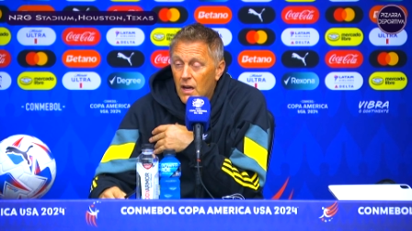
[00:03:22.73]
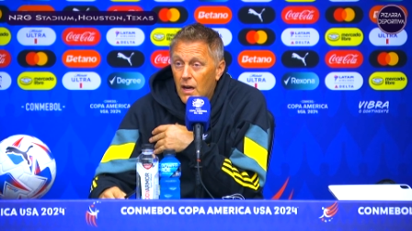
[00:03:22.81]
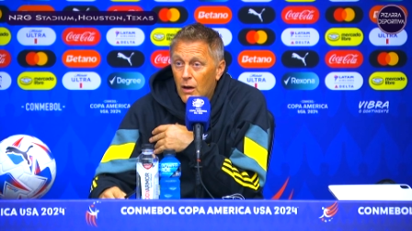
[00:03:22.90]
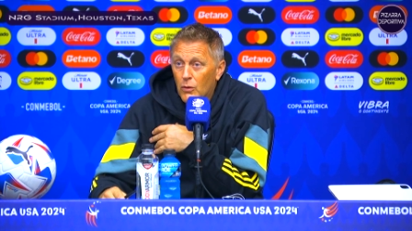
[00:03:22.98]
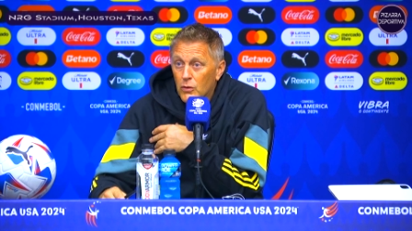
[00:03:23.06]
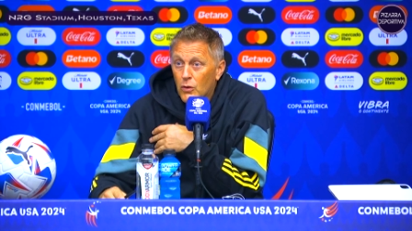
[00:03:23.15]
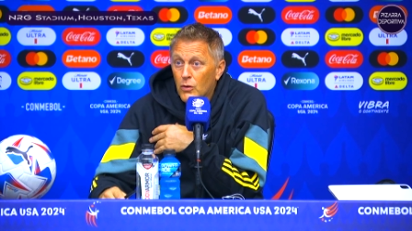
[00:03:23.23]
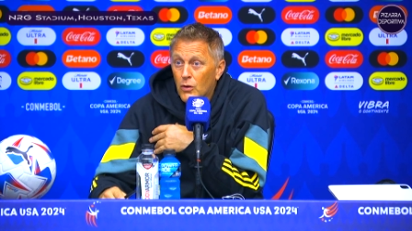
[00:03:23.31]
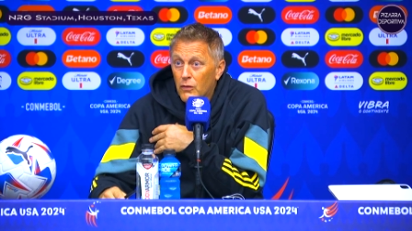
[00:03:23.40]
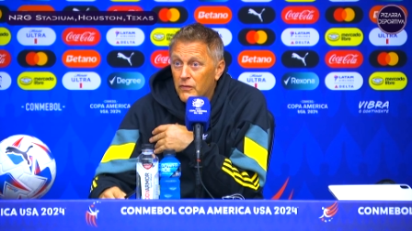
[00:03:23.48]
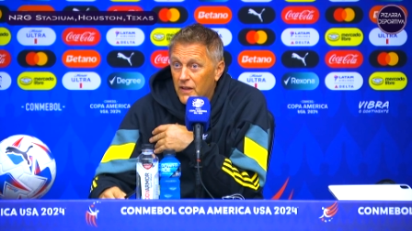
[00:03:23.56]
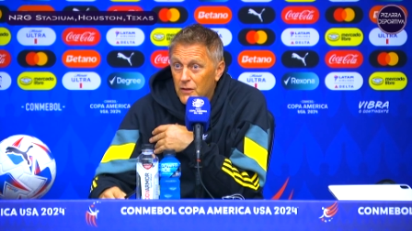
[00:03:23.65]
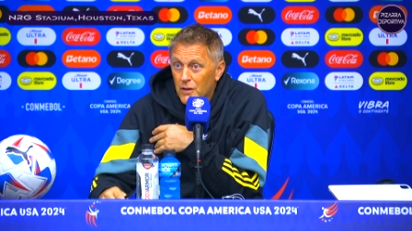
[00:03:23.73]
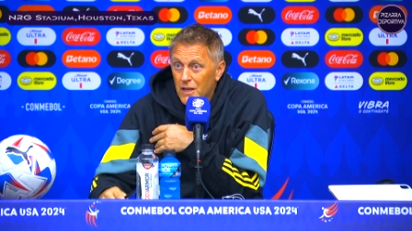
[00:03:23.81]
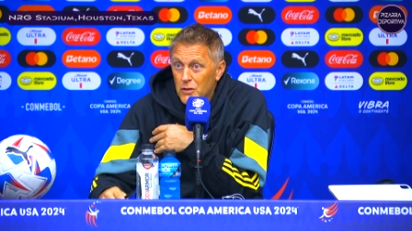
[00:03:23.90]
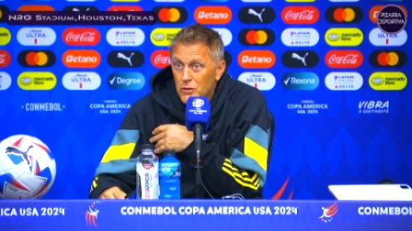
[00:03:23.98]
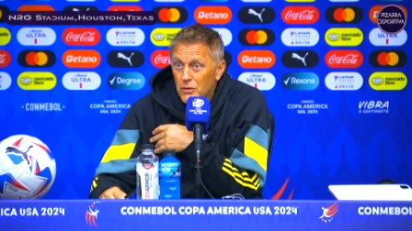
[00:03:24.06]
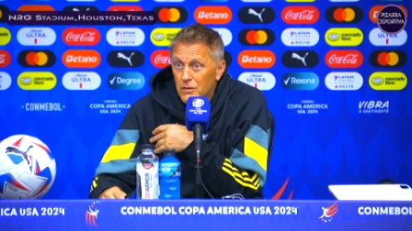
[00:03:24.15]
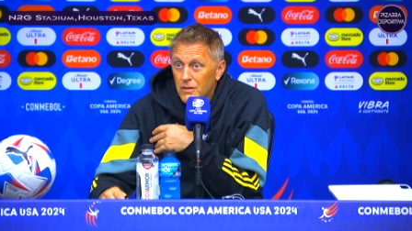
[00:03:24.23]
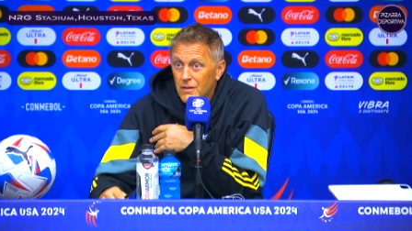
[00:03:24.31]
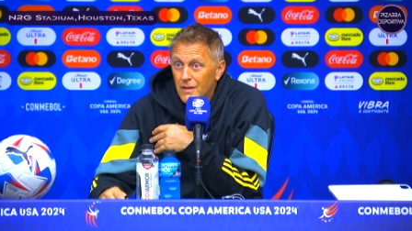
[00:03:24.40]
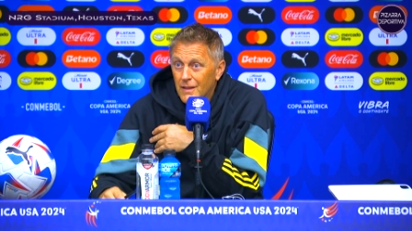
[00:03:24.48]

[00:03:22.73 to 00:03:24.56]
our confederation,